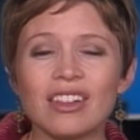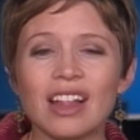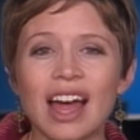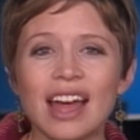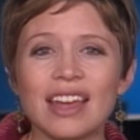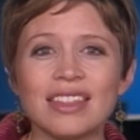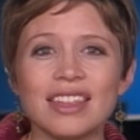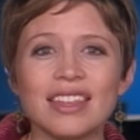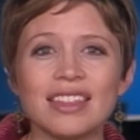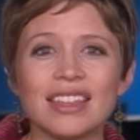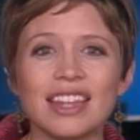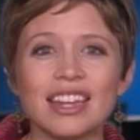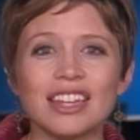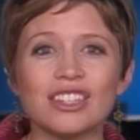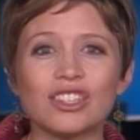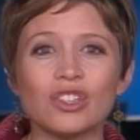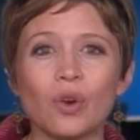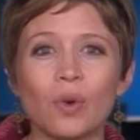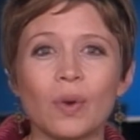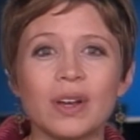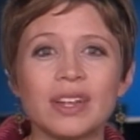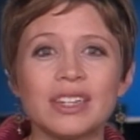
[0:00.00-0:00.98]
I think that it's
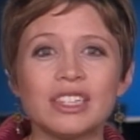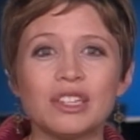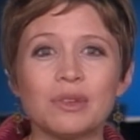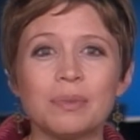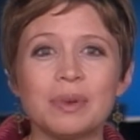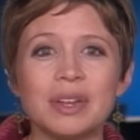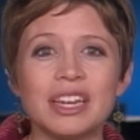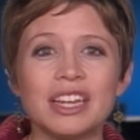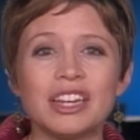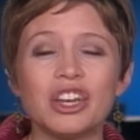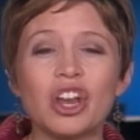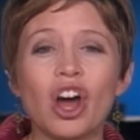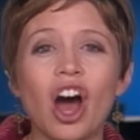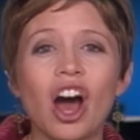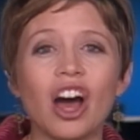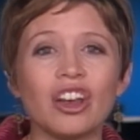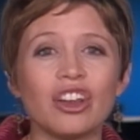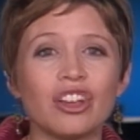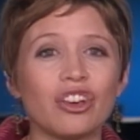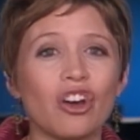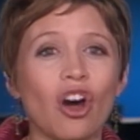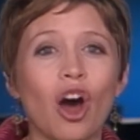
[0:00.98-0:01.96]
going to be
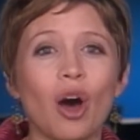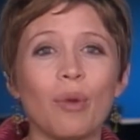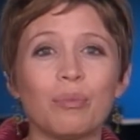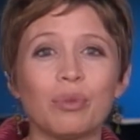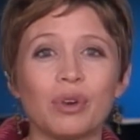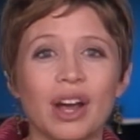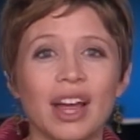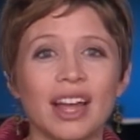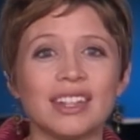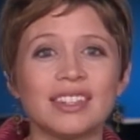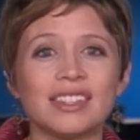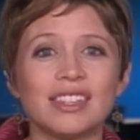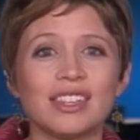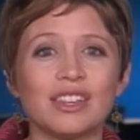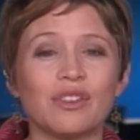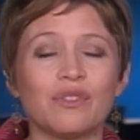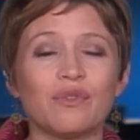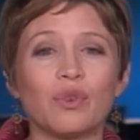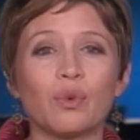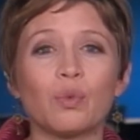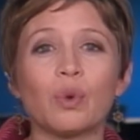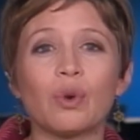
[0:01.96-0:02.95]
not a
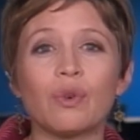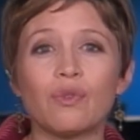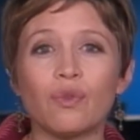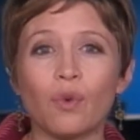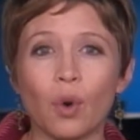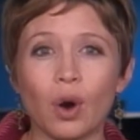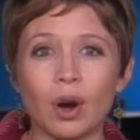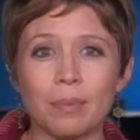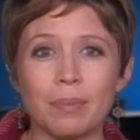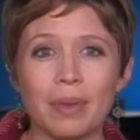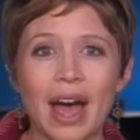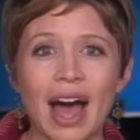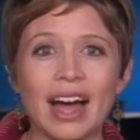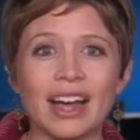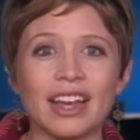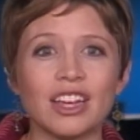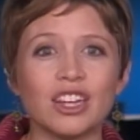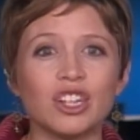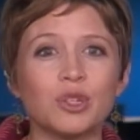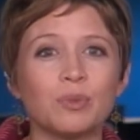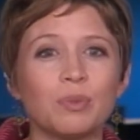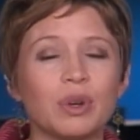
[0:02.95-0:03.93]
comprehensive reform
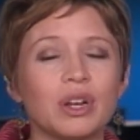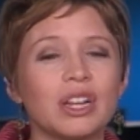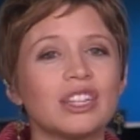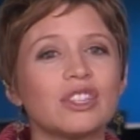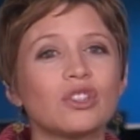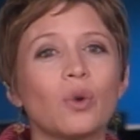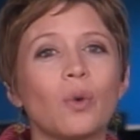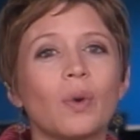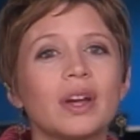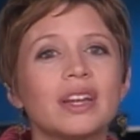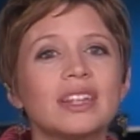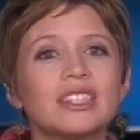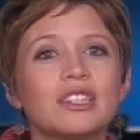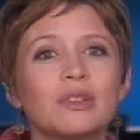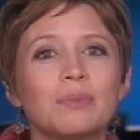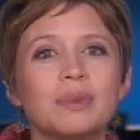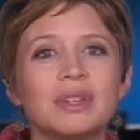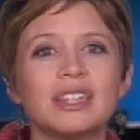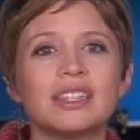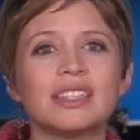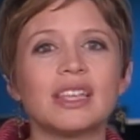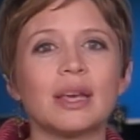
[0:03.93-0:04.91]
package, but it's going to
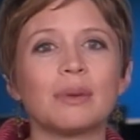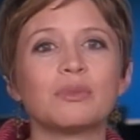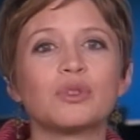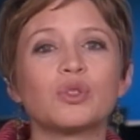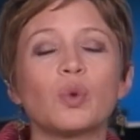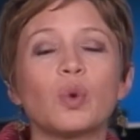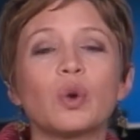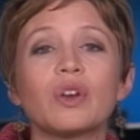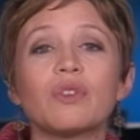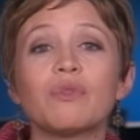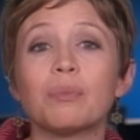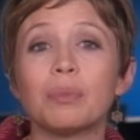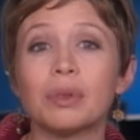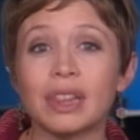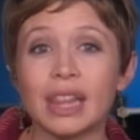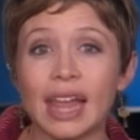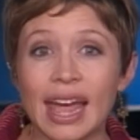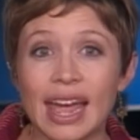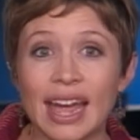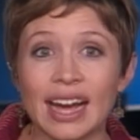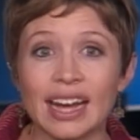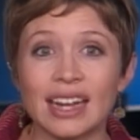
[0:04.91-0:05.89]
be some sort of
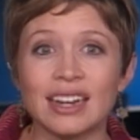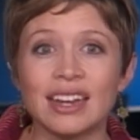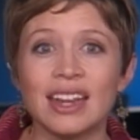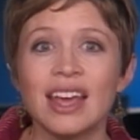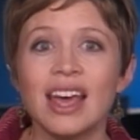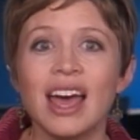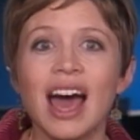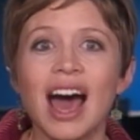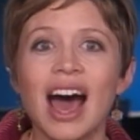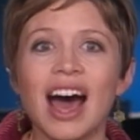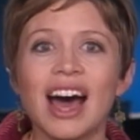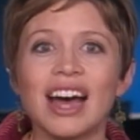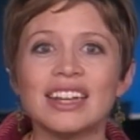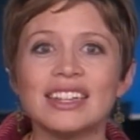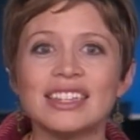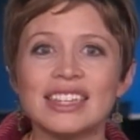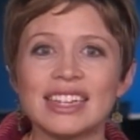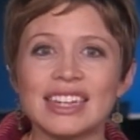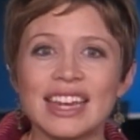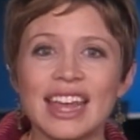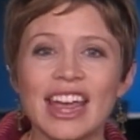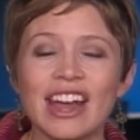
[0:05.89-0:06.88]
plan uh,
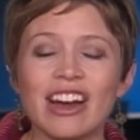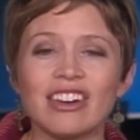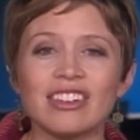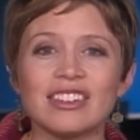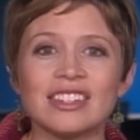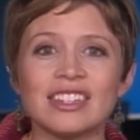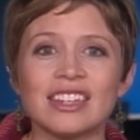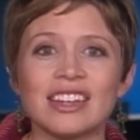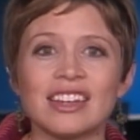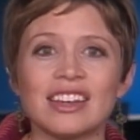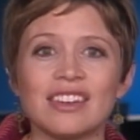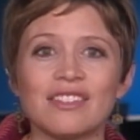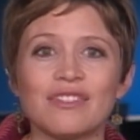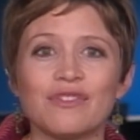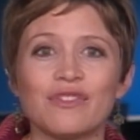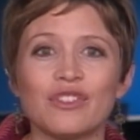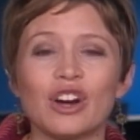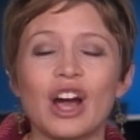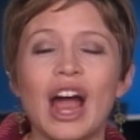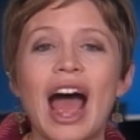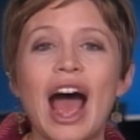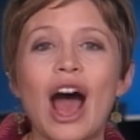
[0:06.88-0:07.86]
to care to
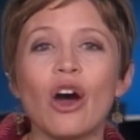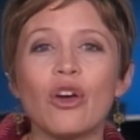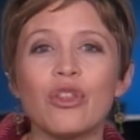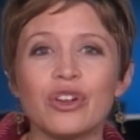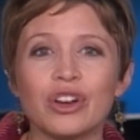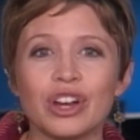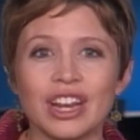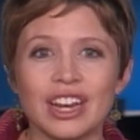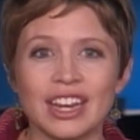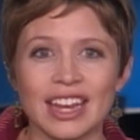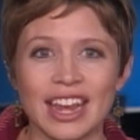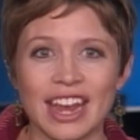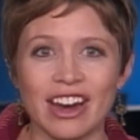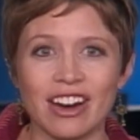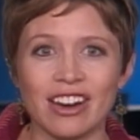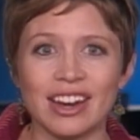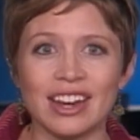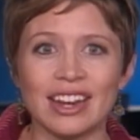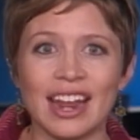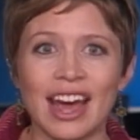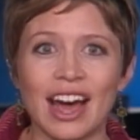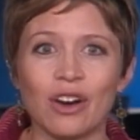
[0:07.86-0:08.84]
for how they're going to
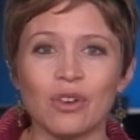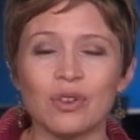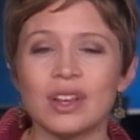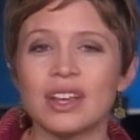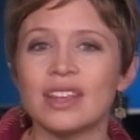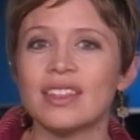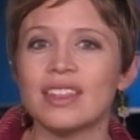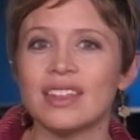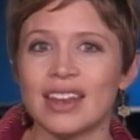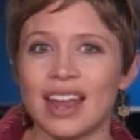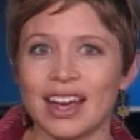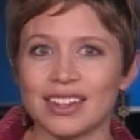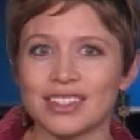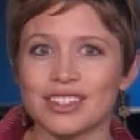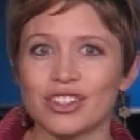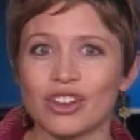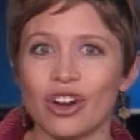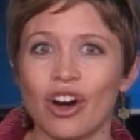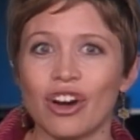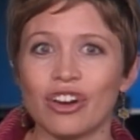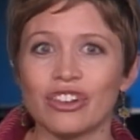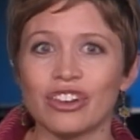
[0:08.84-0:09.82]
carry it out in the
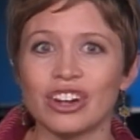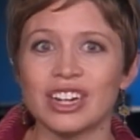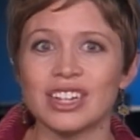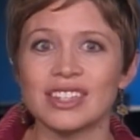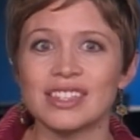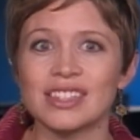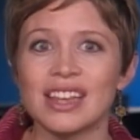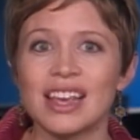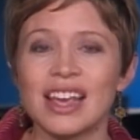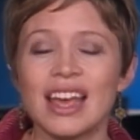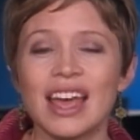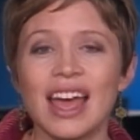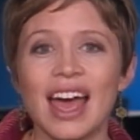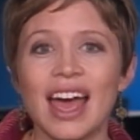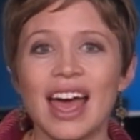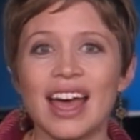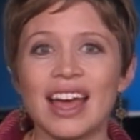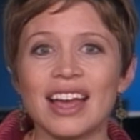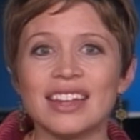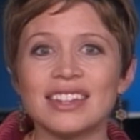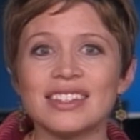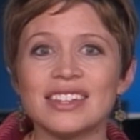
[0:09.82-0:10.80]
next Congress,
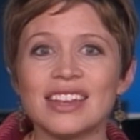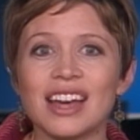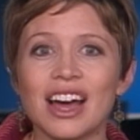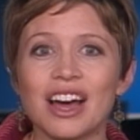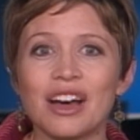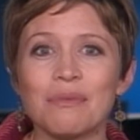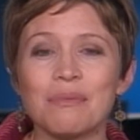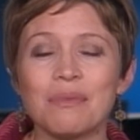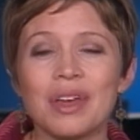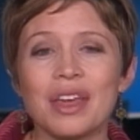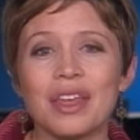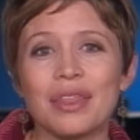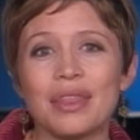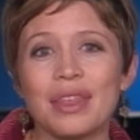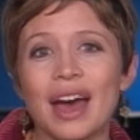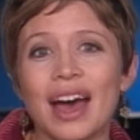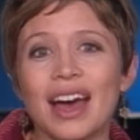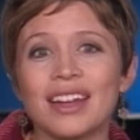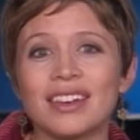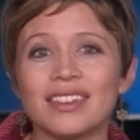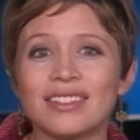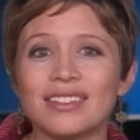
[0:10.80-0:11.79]
and um,
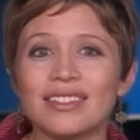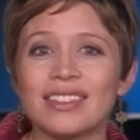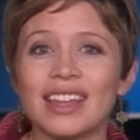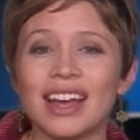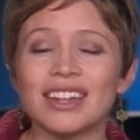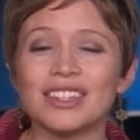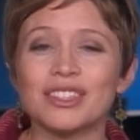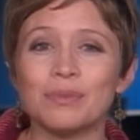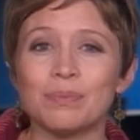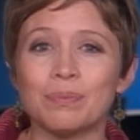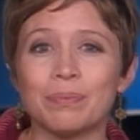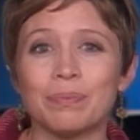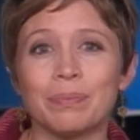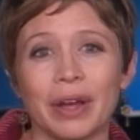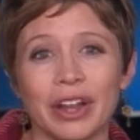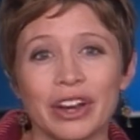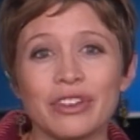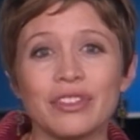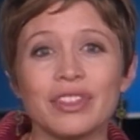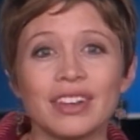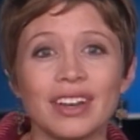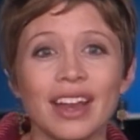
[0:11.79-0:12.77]
that that's
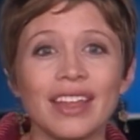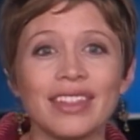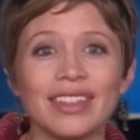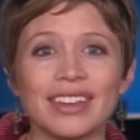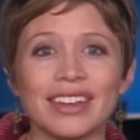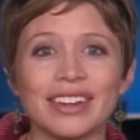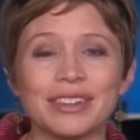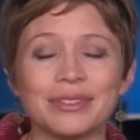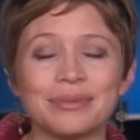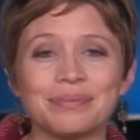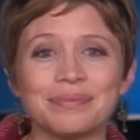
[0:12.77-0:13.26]
better than nothing.